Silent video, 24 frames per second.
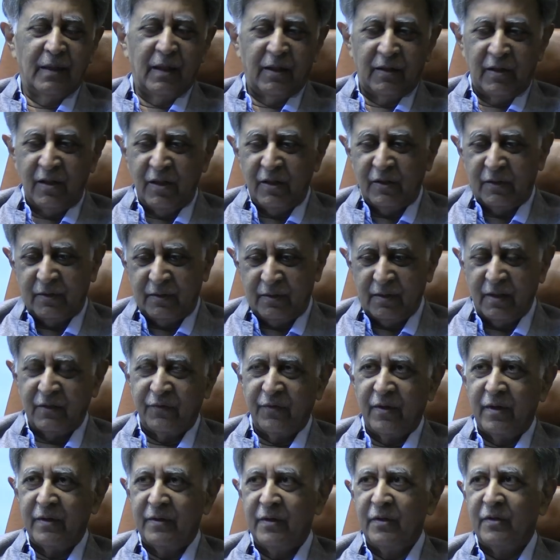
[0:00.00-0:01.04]
At least as
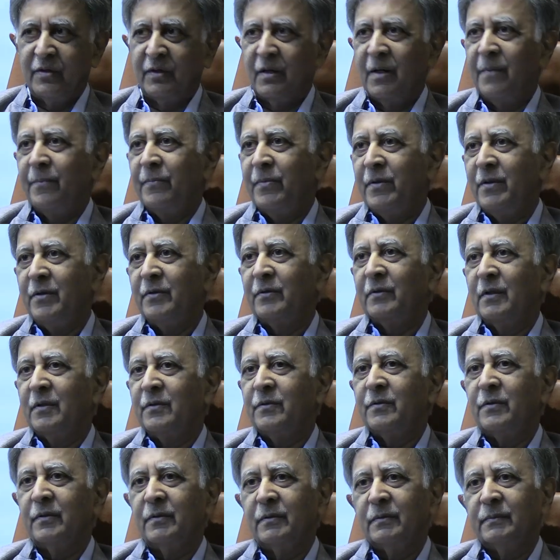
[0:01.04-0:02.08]
far as this company is
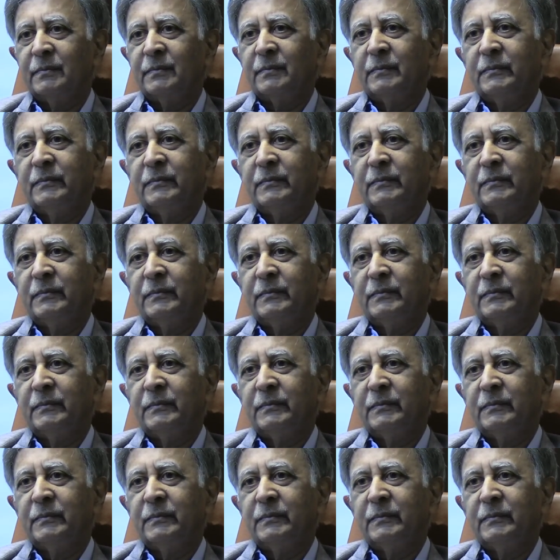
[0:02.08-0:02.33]
concerned.